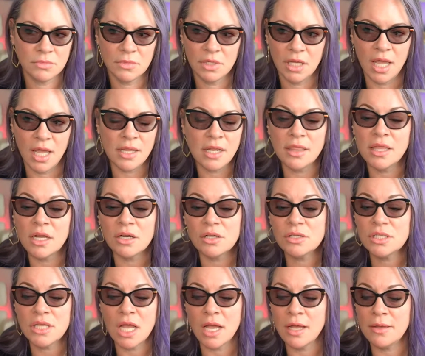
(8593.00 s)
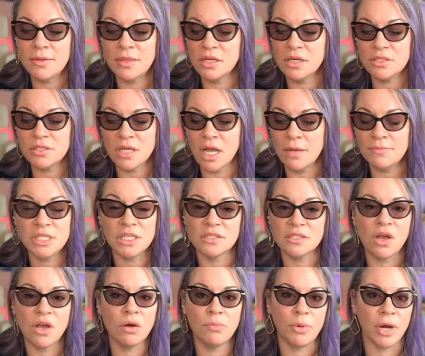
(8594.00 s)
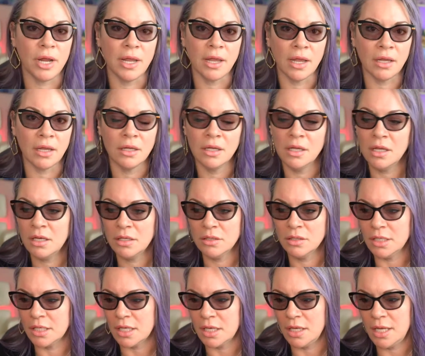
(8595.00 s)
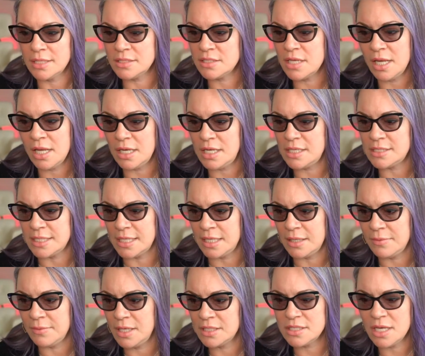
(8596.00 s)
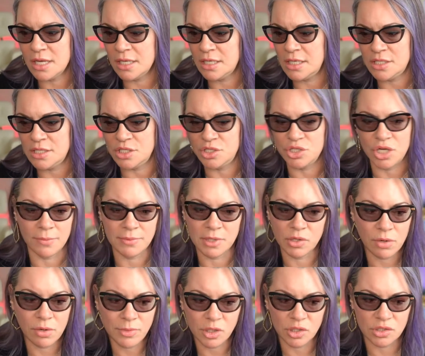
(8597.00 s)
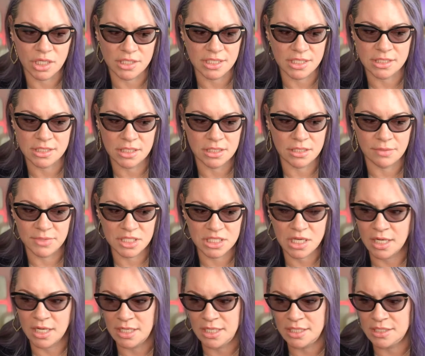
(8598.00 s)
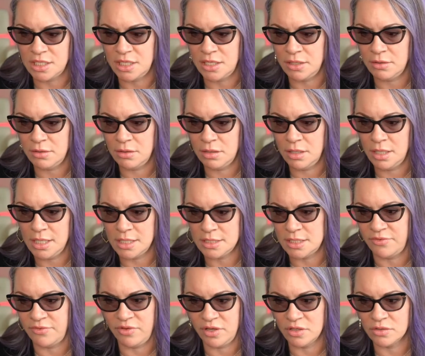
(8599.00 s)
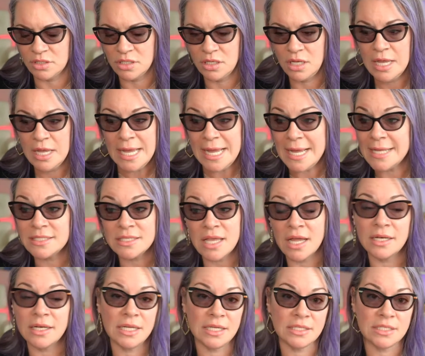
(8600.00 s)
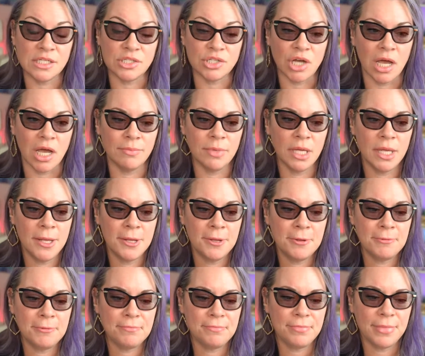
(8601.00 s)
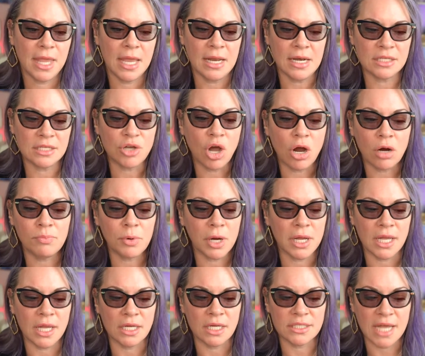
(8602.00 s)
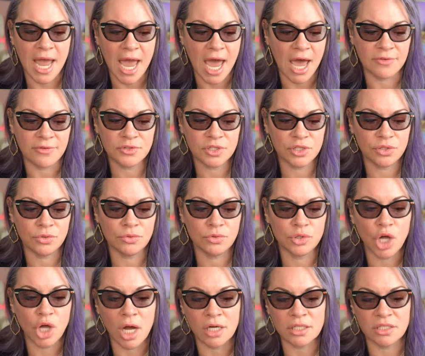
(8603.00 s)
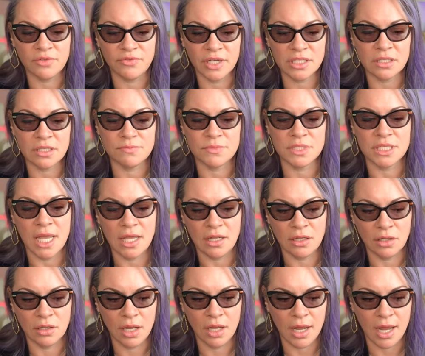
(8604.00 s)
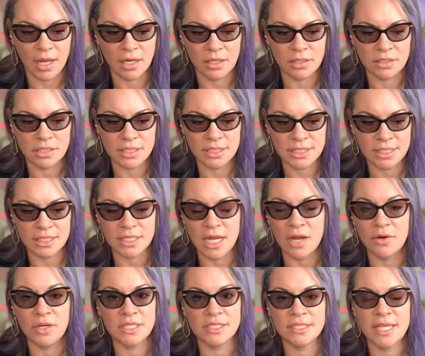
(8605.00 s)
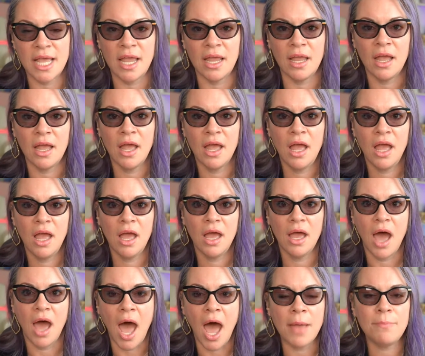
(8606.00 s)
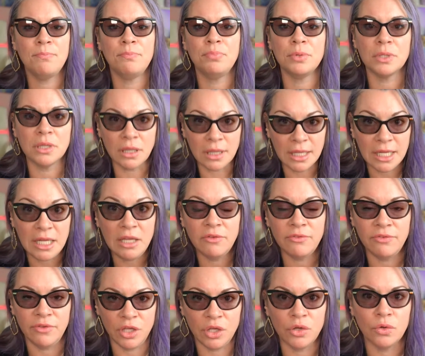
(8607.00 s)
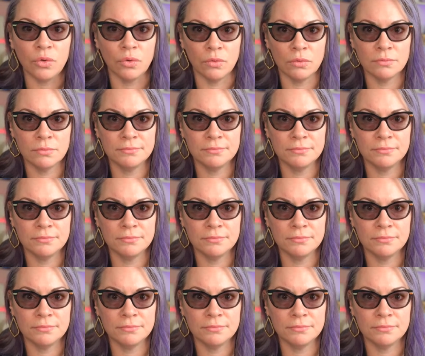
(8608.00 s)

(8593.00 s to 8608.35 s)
And there's time there's times that it's heartbreaking. Look, it's not easy. It's not an easy job. The criminal justice system is not an easy easy field. It's not an easy job. And it's heartbreaking to have to talk to victims and and sit down and say, "I believe you.